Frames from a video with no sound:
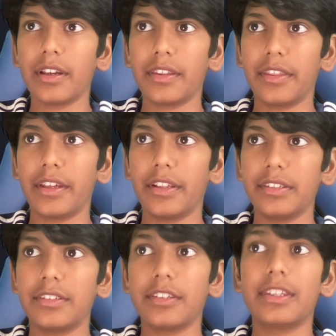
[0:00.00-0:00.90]
and
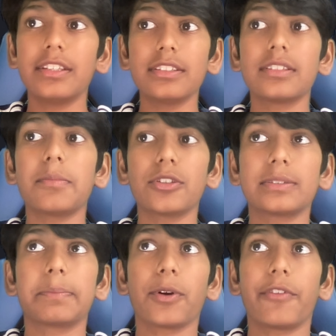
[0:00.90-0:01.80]
then this is the most
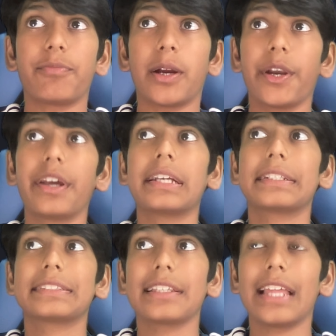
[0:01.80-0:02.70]
important part,
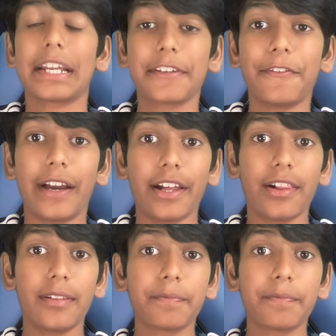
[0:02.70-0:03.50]
select file.